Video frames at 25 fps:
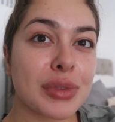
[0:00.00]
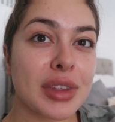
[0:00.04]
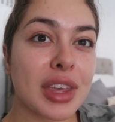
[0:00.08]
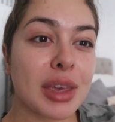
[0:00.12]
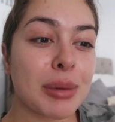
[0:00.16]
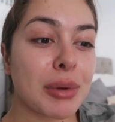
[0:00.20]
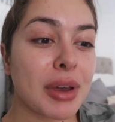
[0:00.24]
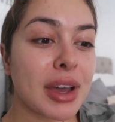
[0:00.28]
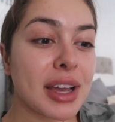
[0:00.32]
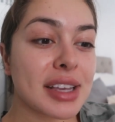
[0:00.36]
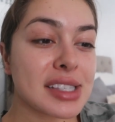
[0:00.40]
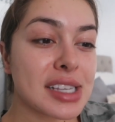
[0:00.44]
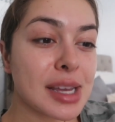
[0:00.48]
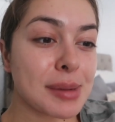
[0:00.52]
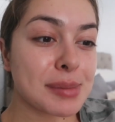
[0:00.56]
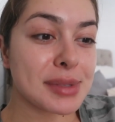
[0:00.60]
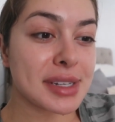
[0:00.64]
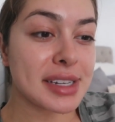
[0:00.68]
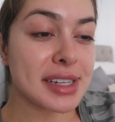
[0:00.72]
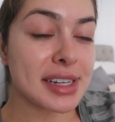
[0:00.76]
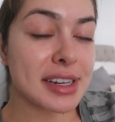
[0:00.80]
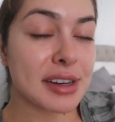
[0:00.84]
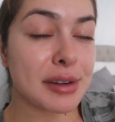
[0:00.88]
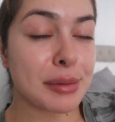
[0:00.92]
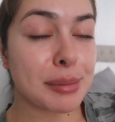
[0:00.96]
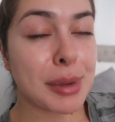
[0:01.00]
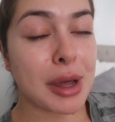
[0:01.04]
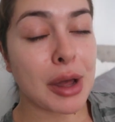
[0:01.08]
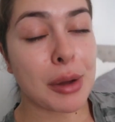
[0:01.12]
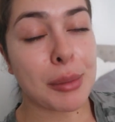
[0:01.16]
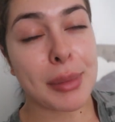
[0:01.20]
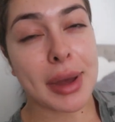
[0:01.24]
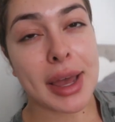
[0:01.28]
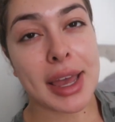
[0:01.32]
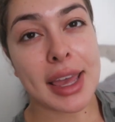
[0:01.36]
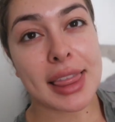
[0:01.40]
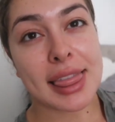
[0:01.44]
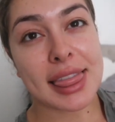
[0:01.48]
keep you guys updated about
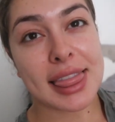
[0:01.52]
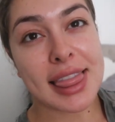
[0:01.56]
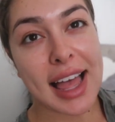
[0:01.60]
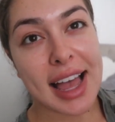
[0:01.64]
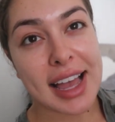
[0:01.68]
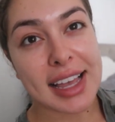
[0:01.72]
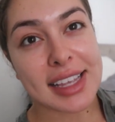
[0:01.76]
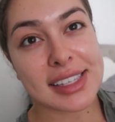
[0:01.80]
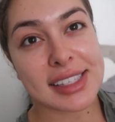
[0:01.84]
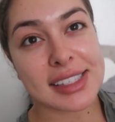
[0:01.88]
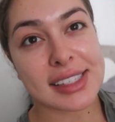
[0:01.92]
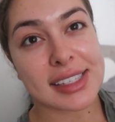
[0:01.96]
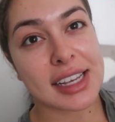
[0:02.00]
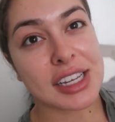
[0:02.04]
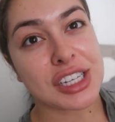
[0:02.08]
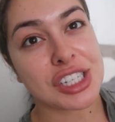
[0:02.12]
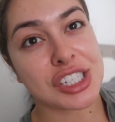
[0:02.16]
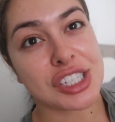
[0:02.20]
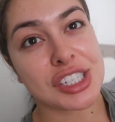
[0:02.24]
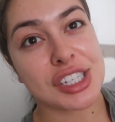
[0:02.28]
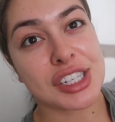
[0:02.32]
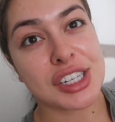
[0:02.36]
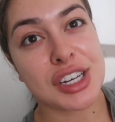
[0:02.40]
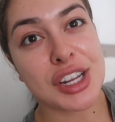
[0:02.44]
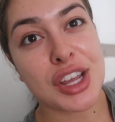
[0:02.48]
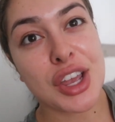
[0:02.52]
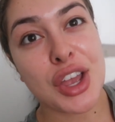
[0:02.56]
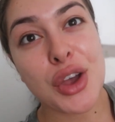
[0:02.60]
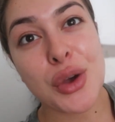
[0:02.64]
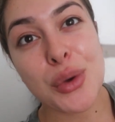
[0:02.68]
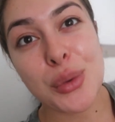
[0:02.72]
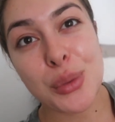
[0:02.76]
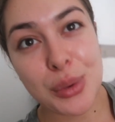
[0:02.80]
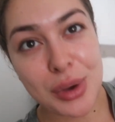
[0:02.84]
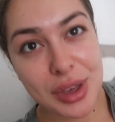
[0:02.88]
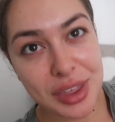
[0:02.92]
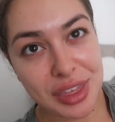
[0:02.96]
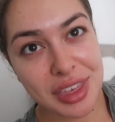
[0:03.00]
my last session
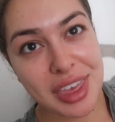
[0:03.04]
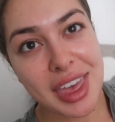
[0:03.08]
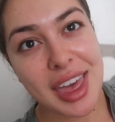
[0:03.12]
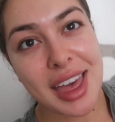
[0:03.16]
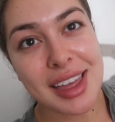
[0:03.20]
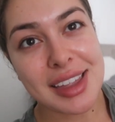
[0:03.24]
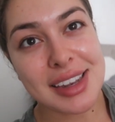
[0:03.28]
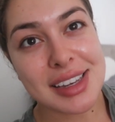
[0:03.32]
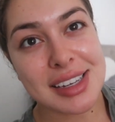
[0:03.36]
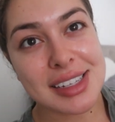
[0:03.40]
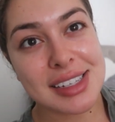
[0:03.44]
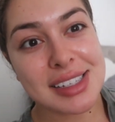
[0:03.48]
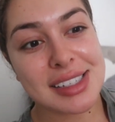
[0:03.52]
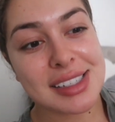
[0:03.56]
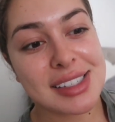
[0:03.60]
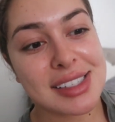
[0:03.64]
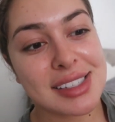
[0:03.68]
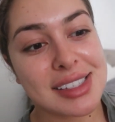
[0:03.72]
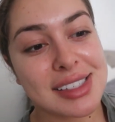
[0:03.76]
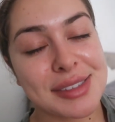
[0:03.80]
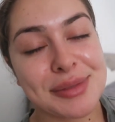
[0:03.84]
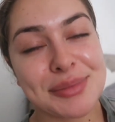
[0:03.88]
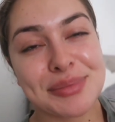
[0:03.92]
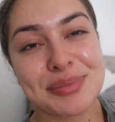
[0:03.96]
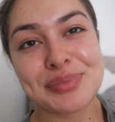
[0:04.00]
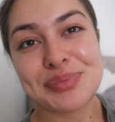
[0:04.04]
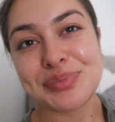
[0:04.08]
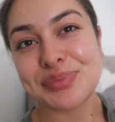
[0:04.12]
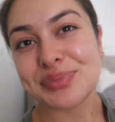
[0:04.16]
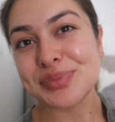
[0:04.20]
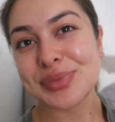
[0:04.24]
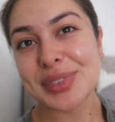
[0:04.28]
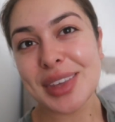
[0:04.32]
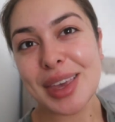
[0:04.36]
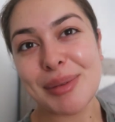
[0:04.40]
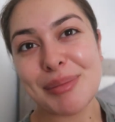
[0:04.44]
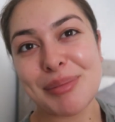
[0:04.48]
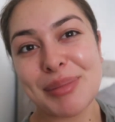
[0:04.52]
with Candace.
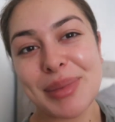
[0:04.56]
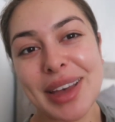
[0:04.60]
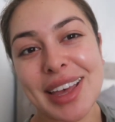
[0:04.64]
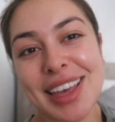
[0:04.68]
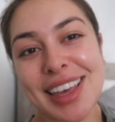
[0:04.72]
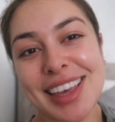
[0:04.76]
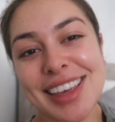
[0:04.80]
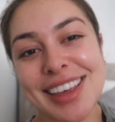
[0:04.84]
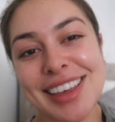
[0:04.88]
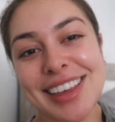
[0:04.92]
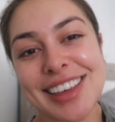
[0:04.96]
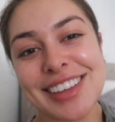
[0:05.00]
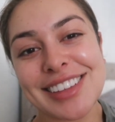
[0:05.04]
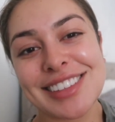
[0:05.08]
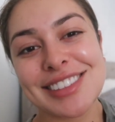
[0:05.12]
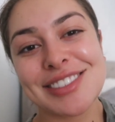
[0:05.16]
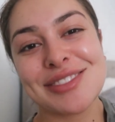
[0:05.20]
bye